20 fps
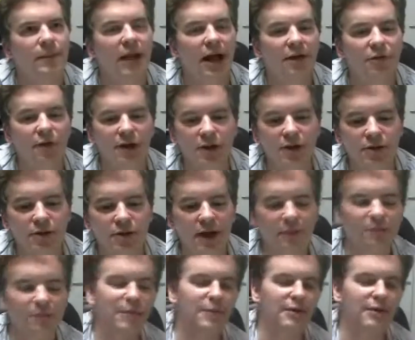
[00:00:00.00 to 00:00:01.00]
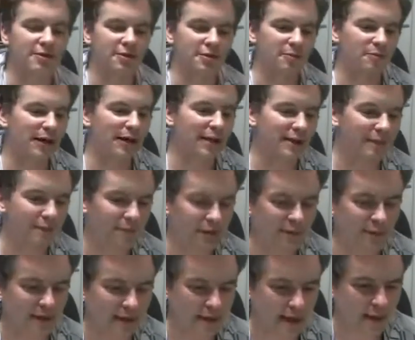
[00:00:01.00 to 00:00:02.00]
I find it,
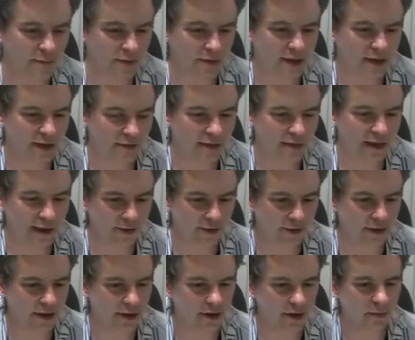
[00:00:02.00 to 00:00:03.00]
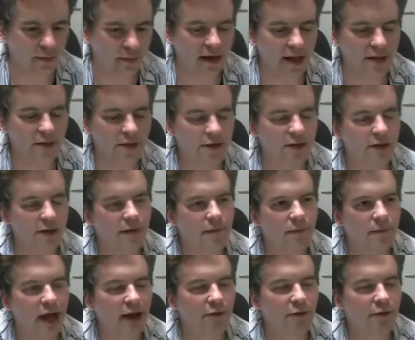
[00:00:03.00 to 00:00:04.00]
maybe I'm just kind of being arrogant here, but
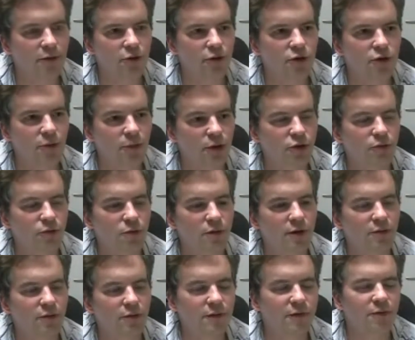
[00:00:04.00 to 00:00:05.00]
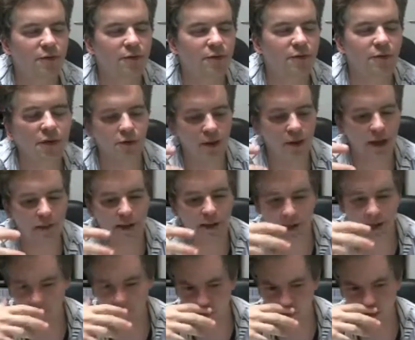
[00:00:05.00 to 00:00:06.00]
I feel so much, it feels like my
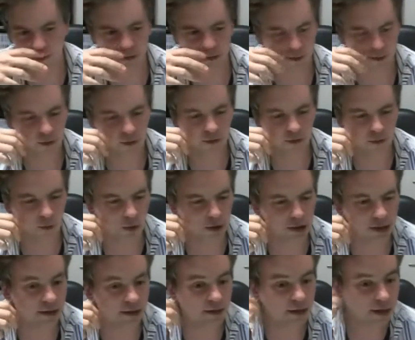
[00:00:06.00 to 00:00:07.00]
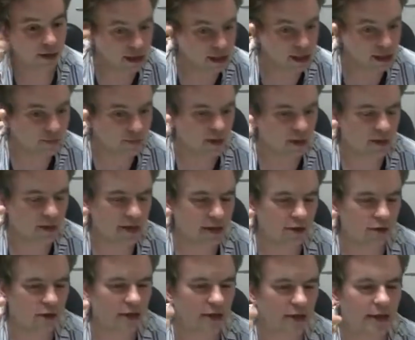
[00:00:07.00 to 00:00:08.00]
life is so much more rewarding thinking about
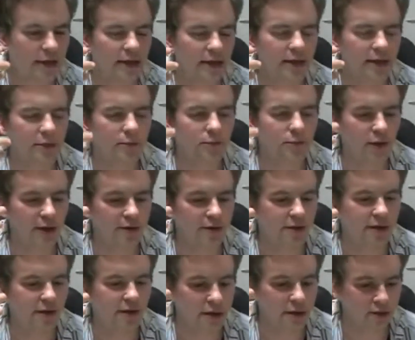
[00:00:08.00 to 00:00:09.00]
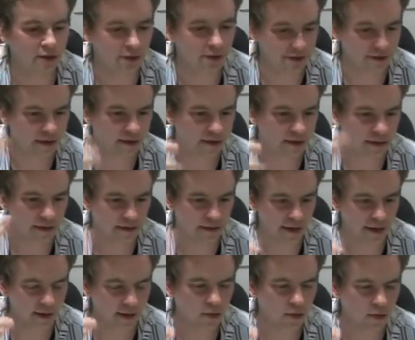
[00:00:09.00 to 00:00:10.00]
things and embracing the interesting things
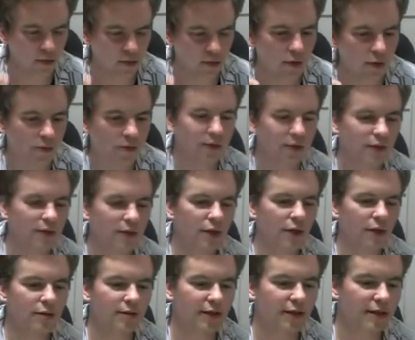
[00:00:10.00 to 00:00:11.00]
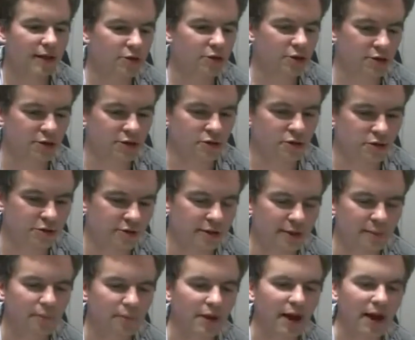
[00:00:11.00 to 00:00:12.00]
in the world than just to
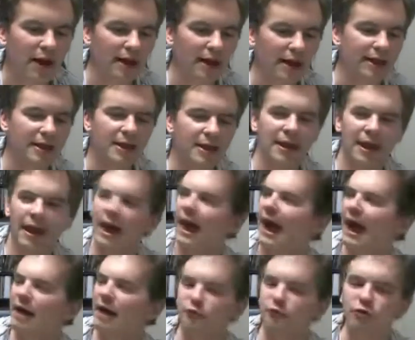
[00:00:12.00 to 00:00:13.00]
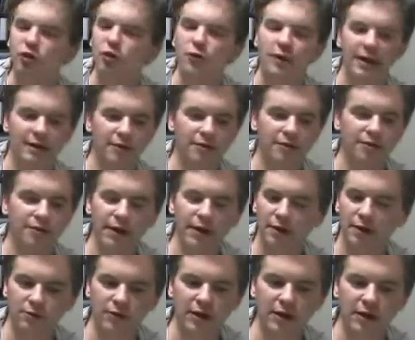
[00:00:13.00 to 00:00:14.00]
slip by half doing
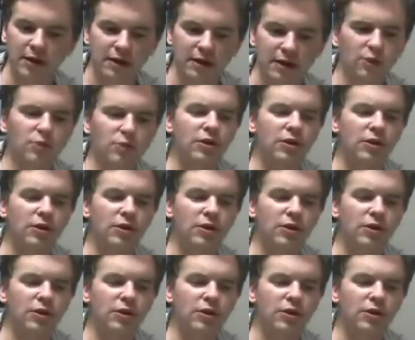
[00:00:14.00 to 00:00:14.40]
things, right?